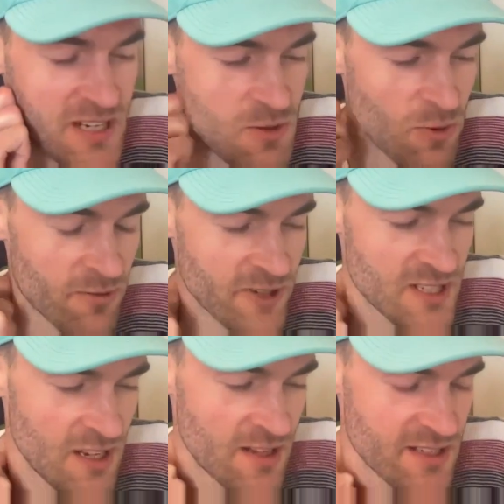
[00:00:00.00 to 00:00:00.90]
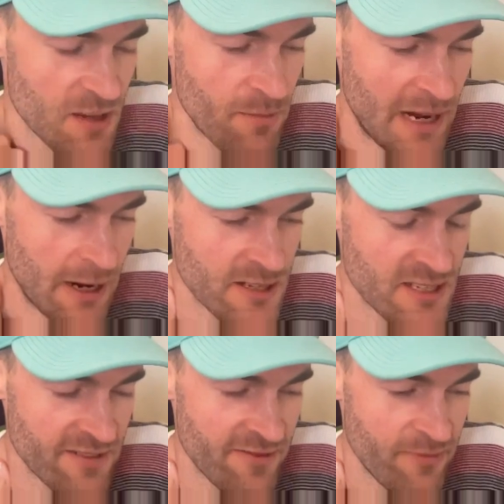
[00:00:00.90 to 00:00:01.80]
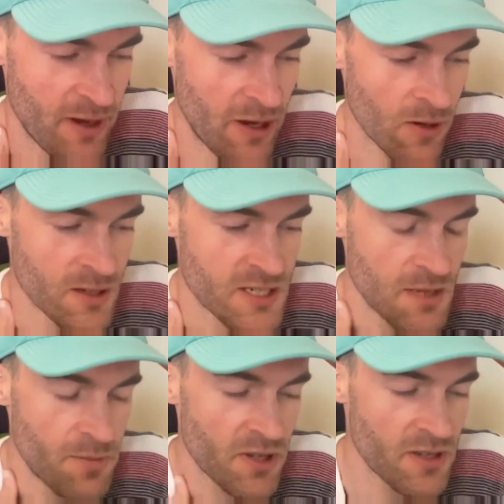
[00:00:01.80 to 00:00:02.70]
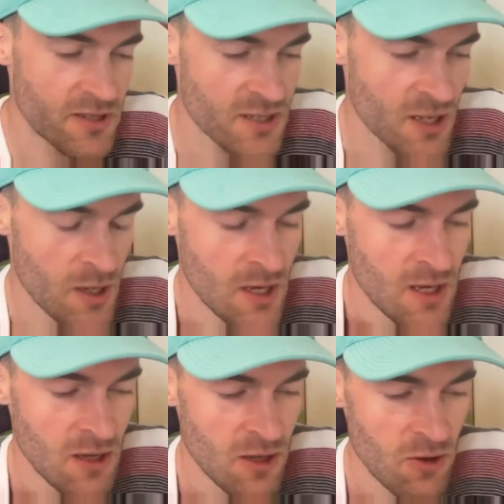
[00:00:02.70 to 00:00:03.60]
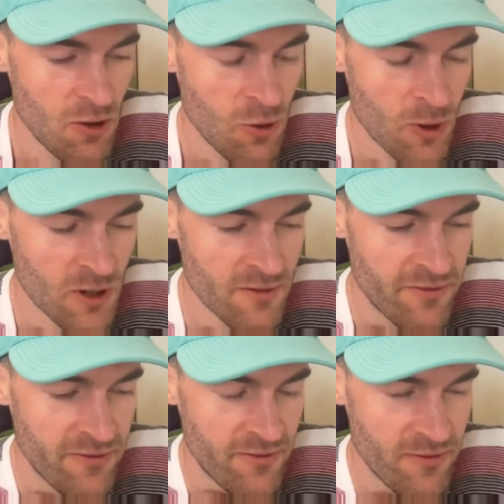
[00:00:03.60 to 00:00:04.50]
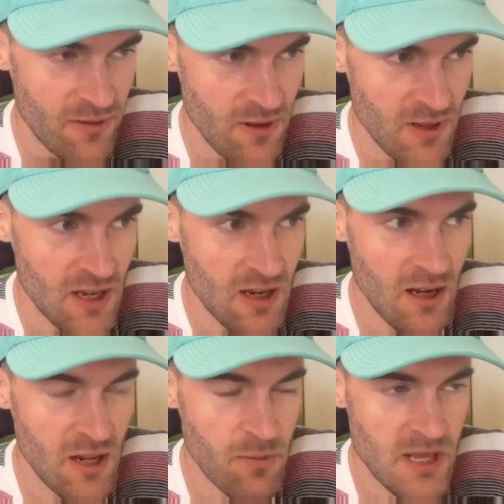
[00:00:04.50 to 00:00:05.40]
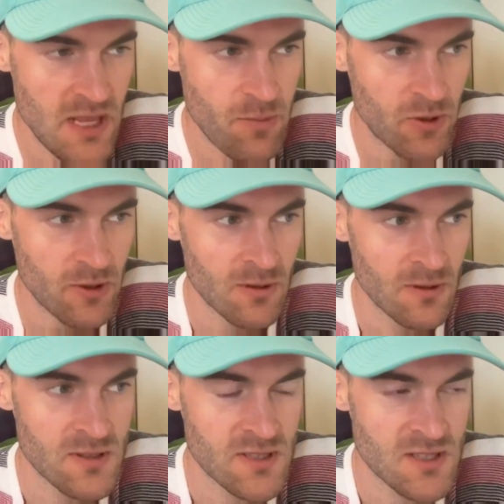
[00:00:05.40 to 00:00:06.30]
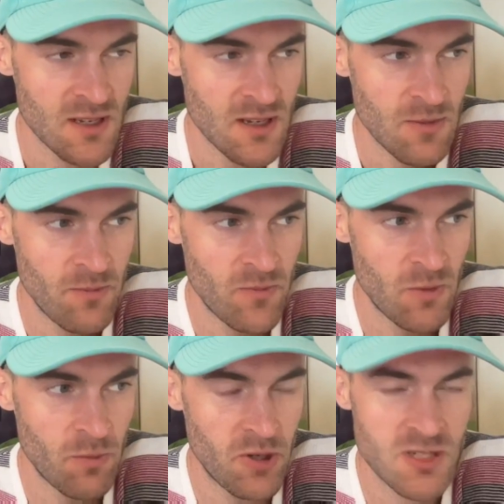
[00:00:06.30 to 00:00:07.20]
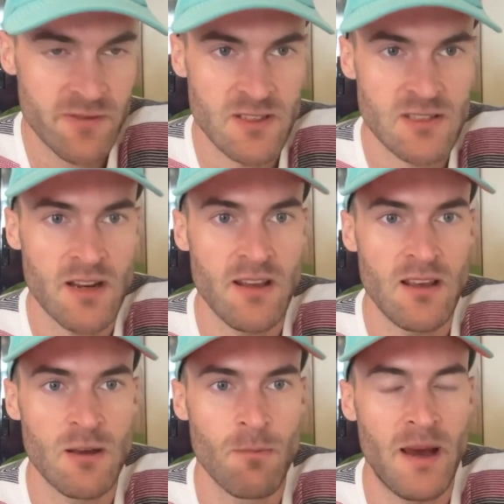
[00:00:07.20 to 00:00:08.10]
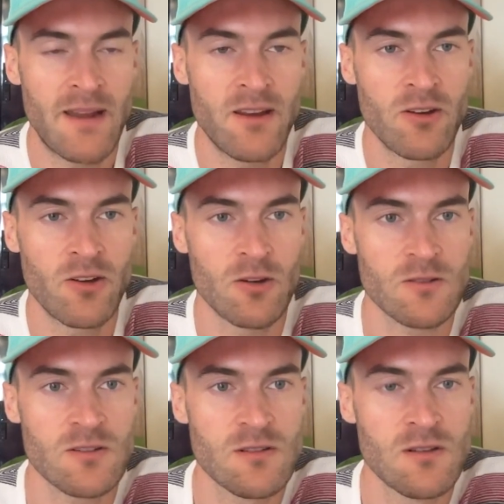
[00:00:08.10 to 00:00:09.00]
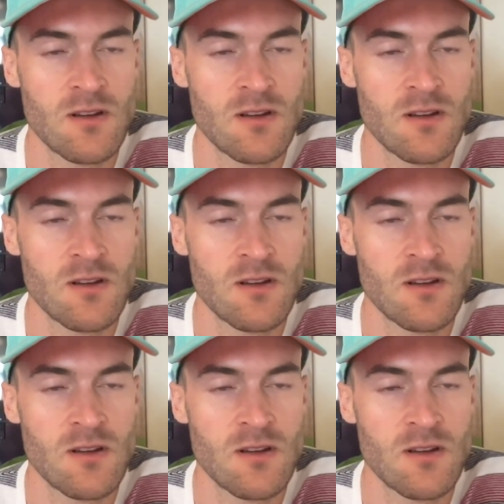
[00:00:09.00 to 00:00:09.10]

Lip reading: actually want to return to comparative biology because you're one of the early people to push for studying companion dogs